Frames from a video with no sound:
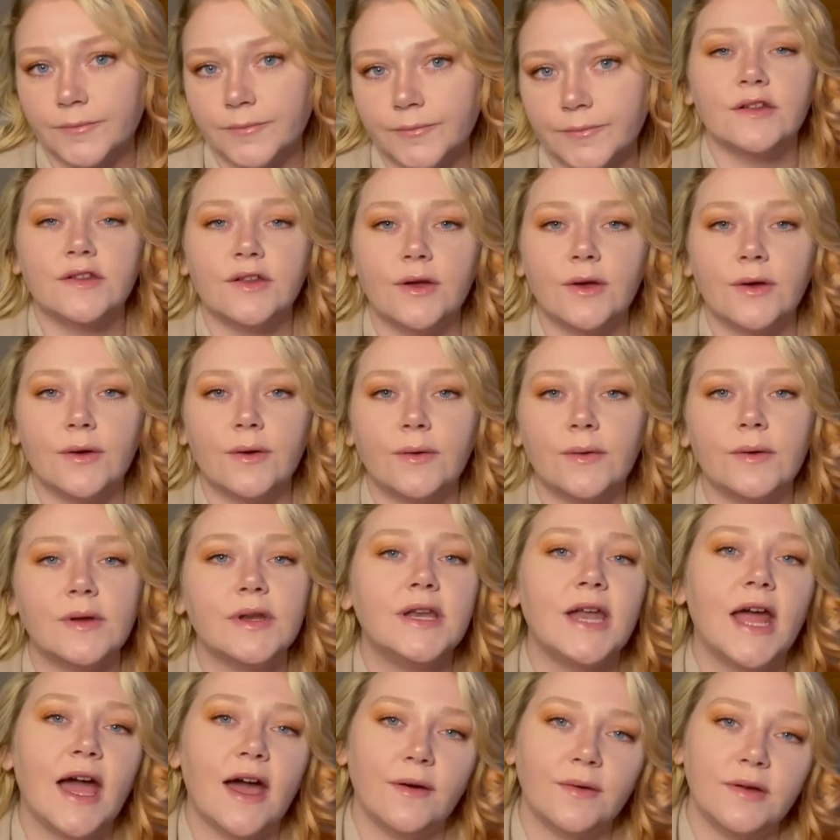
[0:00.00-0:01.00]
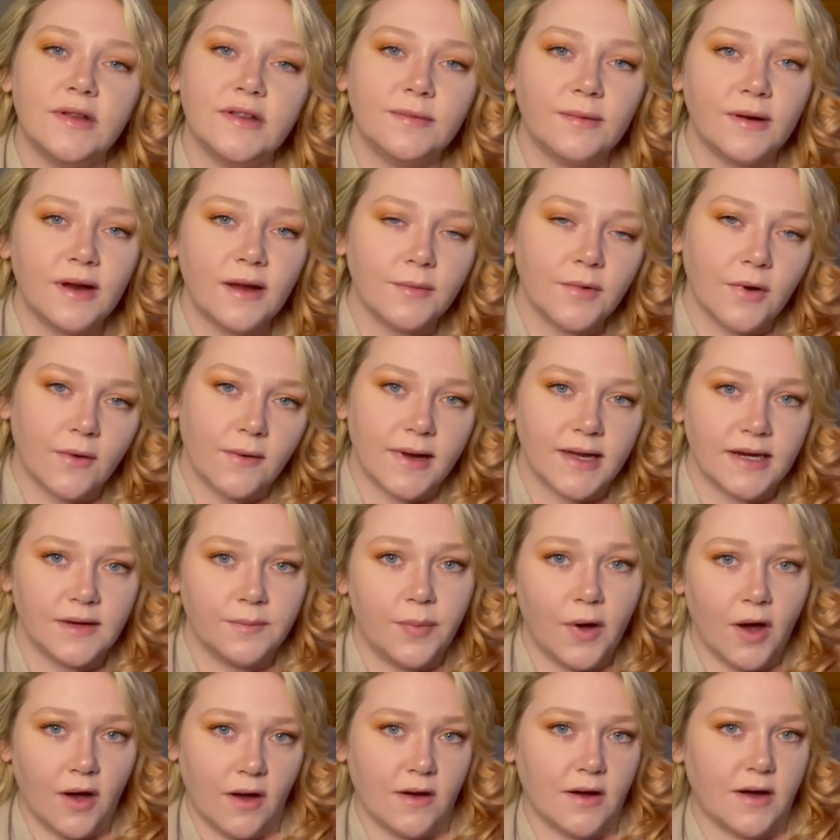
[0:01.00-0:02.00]
So now is where I'm going to
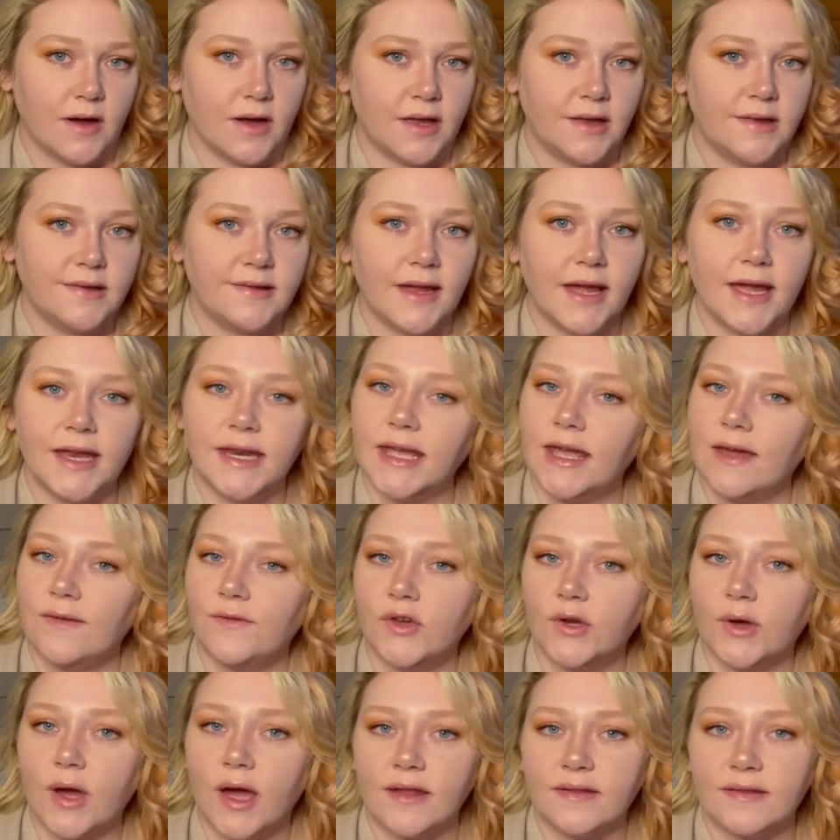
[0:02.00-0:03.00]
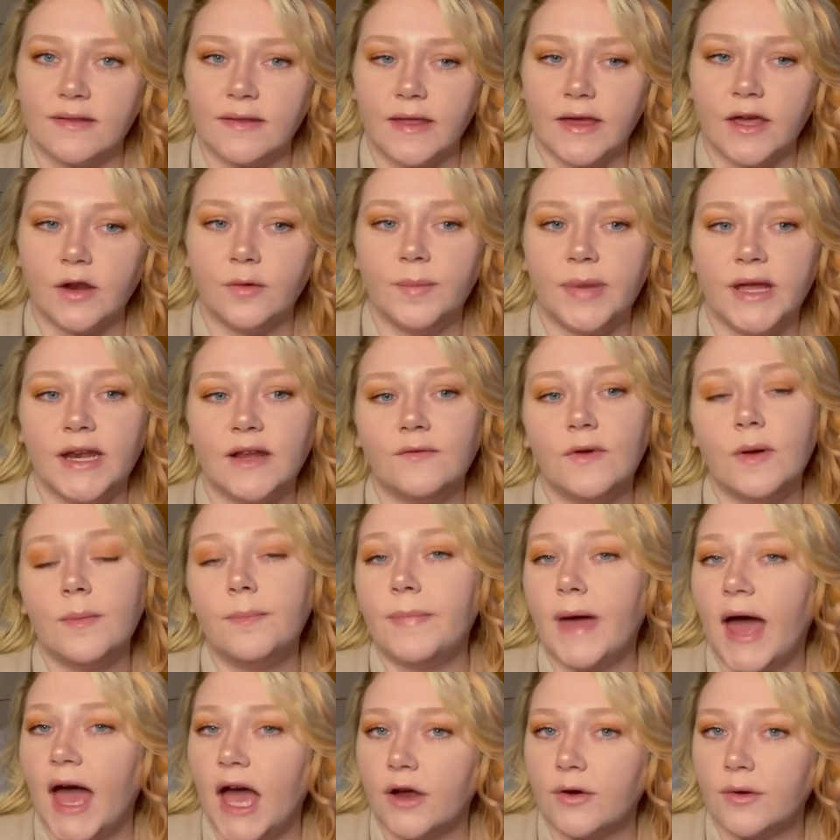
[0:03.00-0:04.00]
pause and give you guys a little bit of a
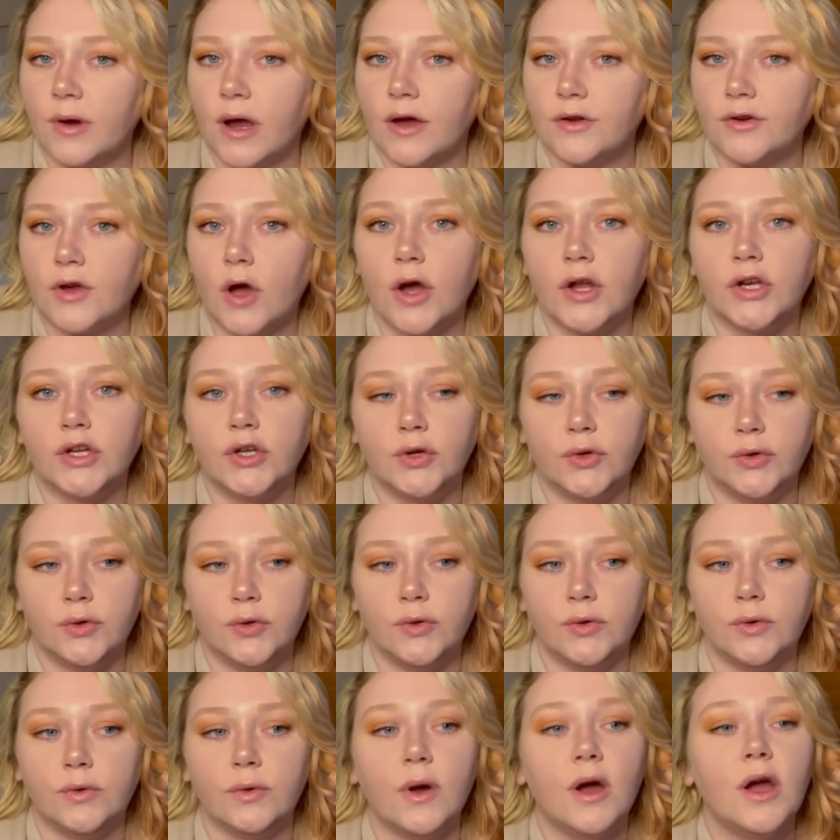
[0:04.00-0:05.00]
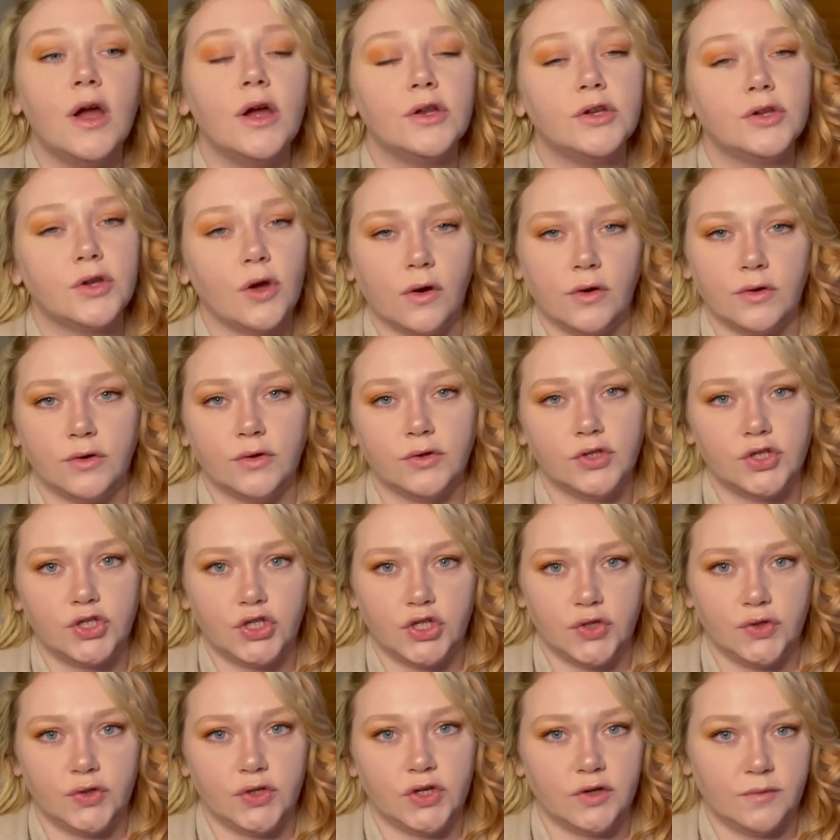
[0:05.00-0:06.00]
background on who Donald
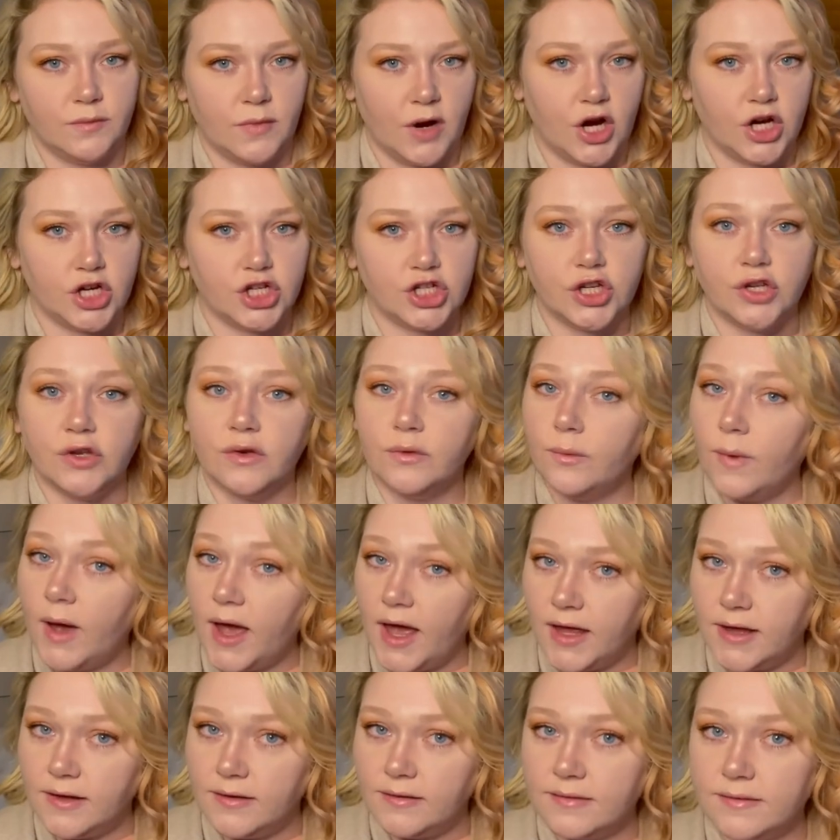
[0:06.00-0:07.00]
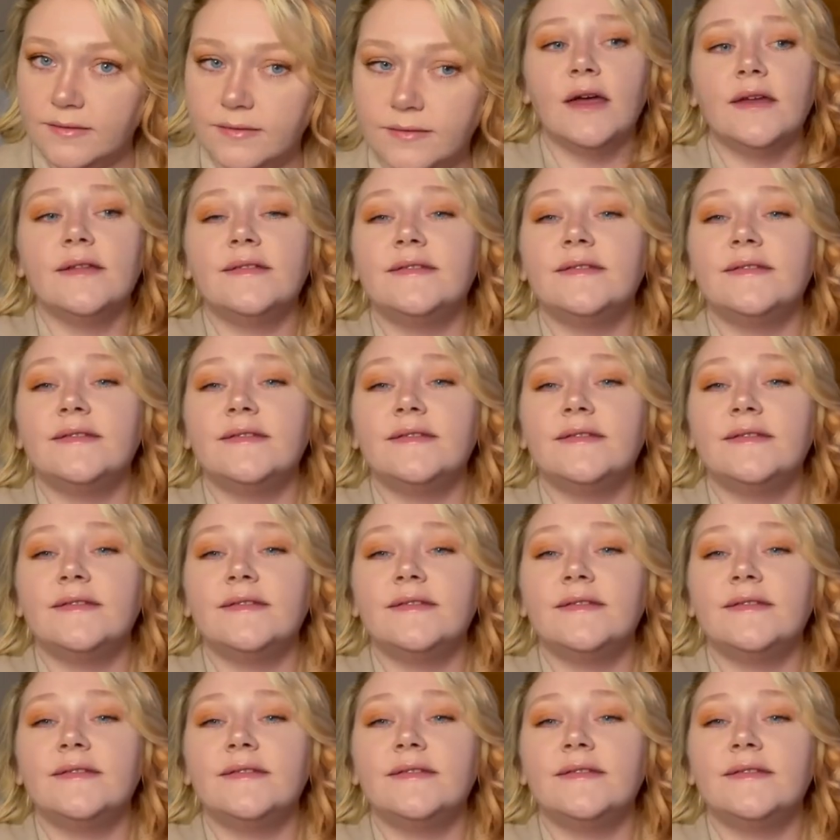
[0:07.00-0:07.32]
Junior Marshall was.